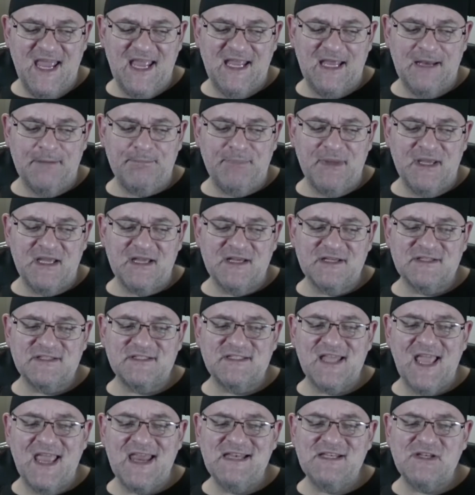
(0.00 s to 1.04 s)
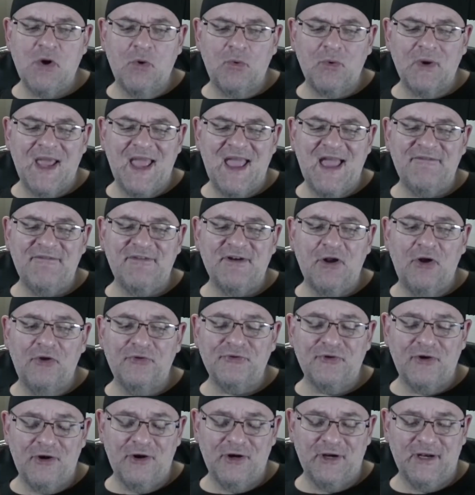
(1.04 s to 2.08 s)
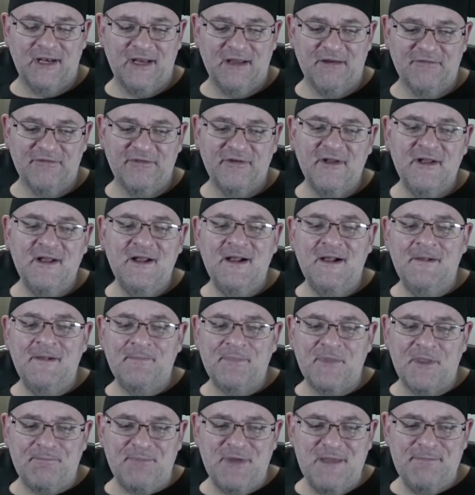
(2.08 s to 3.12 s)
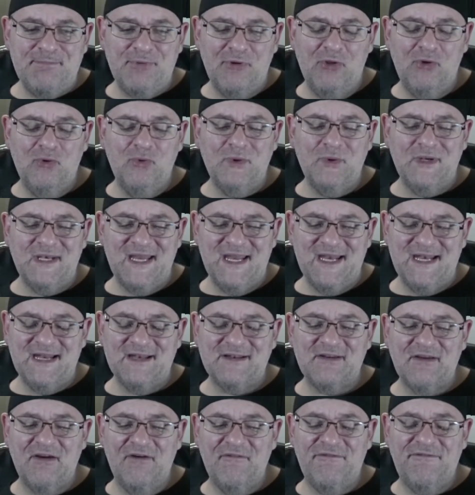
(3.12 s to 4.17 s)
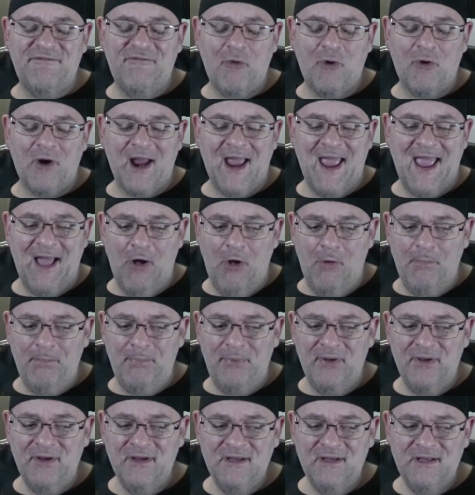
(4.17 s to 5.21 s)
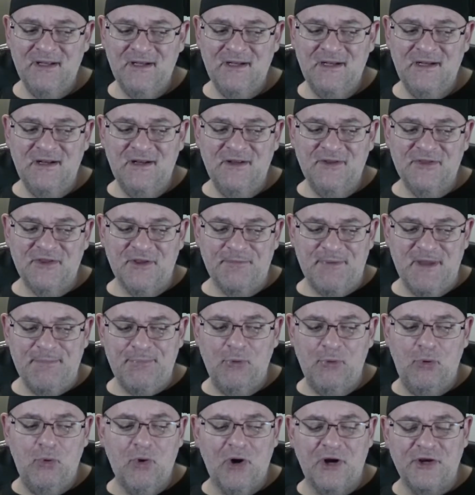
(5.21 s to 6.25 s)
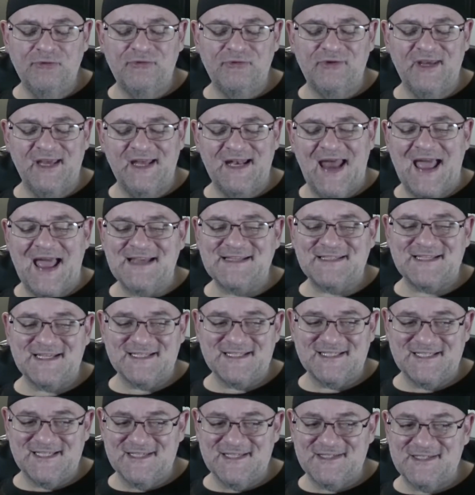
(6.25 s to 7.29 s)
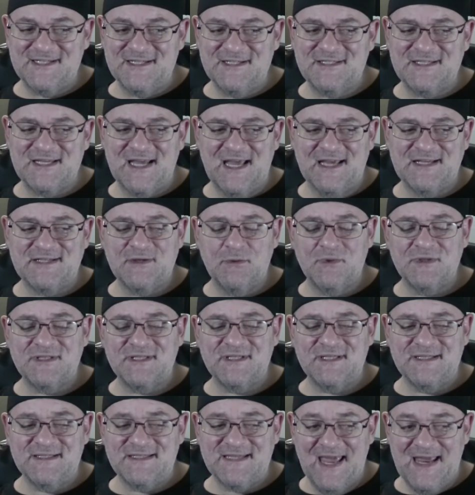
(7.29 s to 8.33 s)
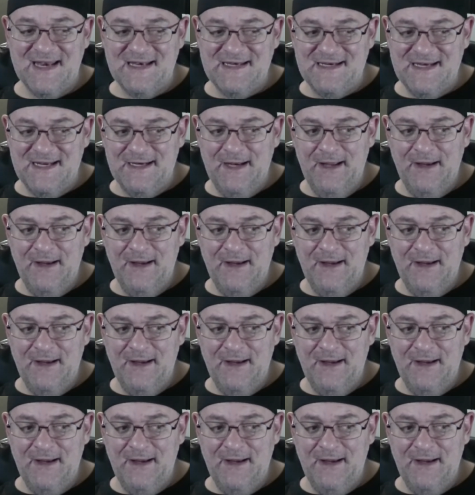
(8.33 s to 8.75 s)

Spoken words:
it because they don't have an alternative. The people who need it for help, the people who are using it as assistance as it was intended,